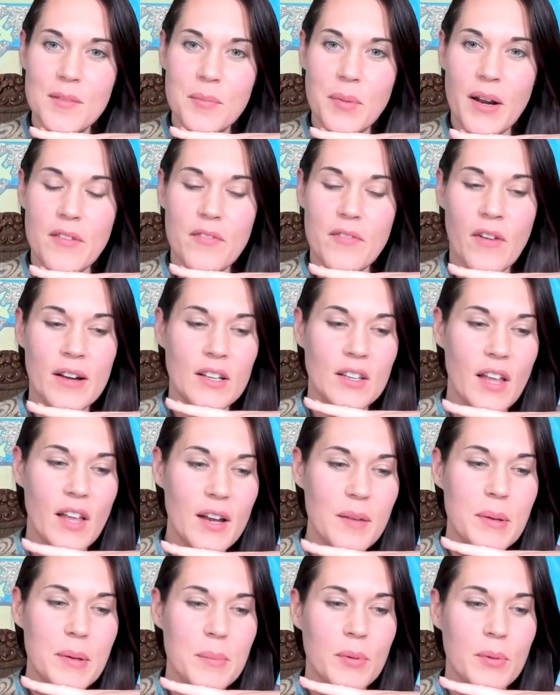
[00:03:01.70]
But I find a
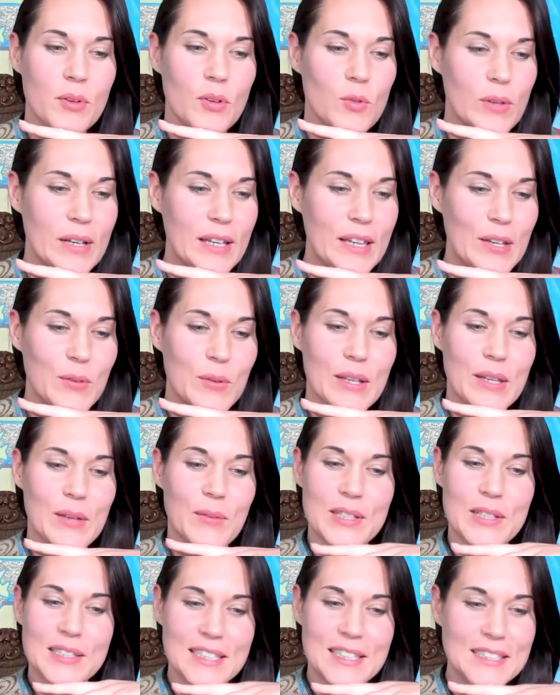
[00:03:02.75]
lot of people are really, really
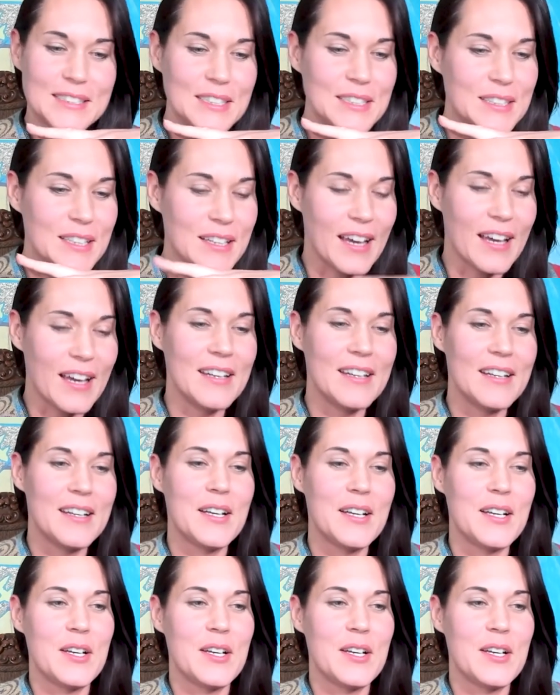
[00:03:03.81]
resistant to that.